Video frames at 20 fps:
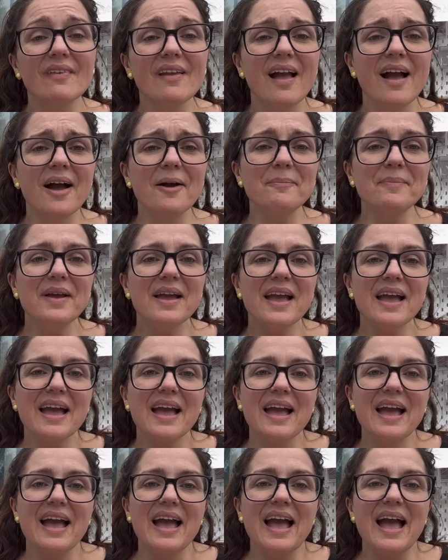um
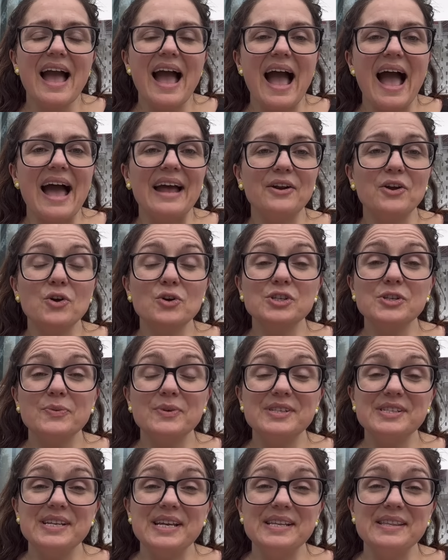and I also
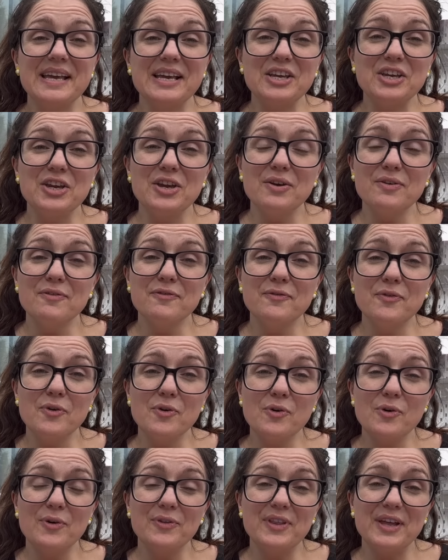want to say thank you
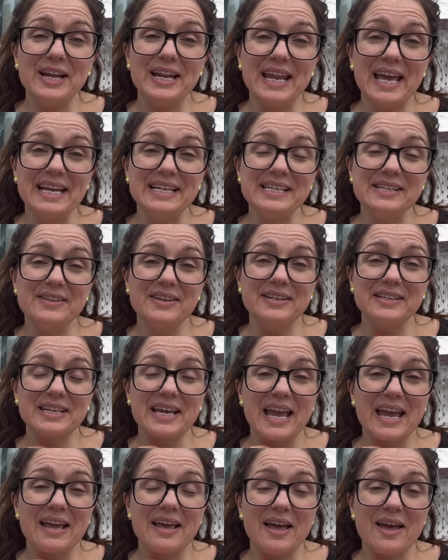for the lady that
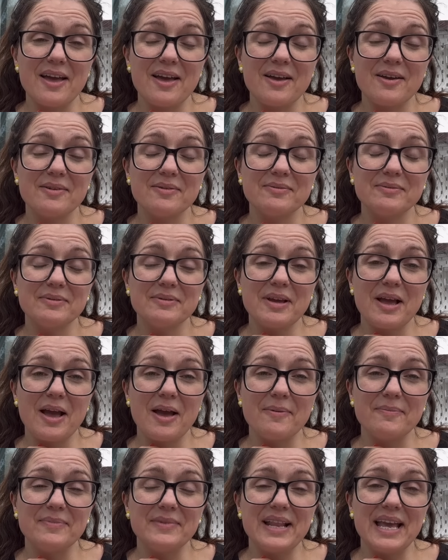get, uh,
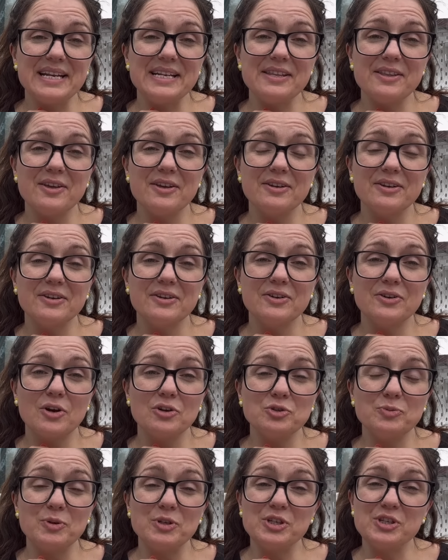um, lady that
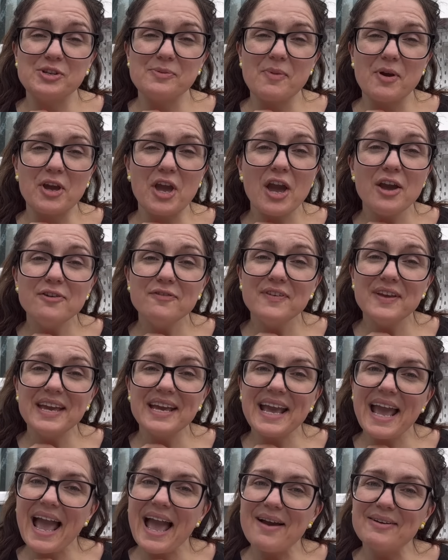contributed to my Ko-fi
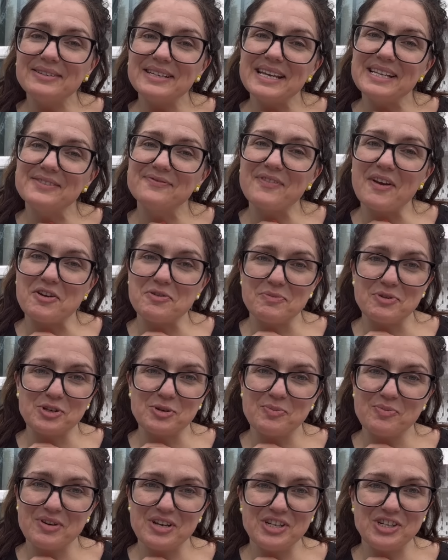account. It's very much
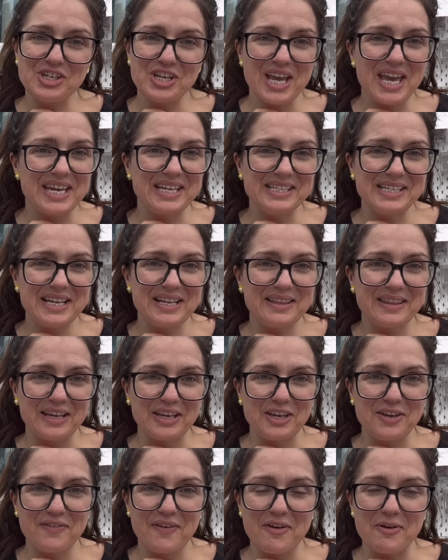appreciated.
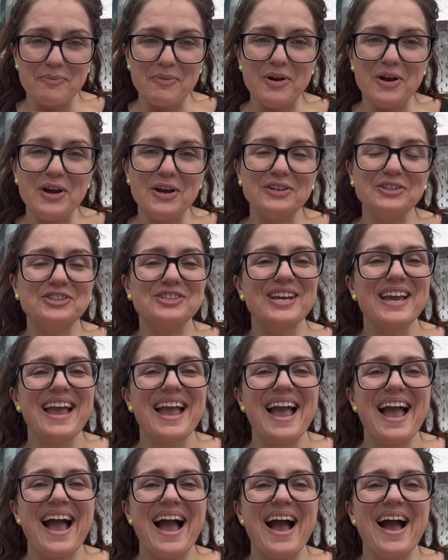Thank you very much.
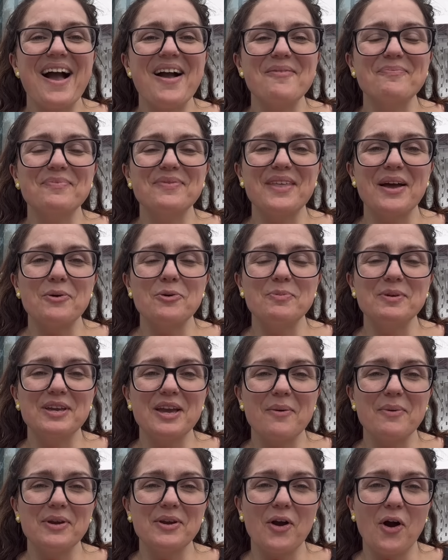Um, that will be
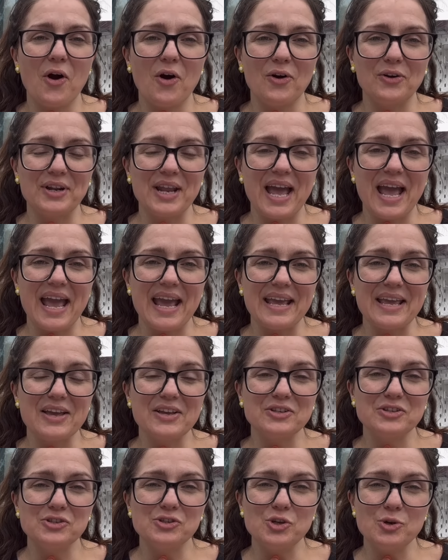going on a
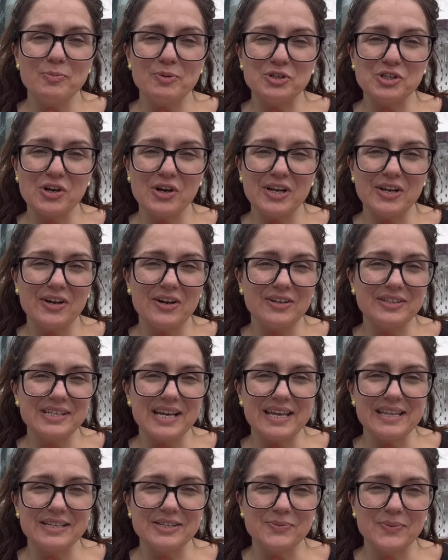super chai
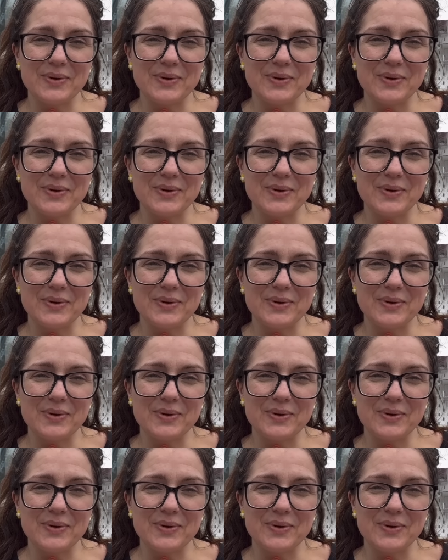latte this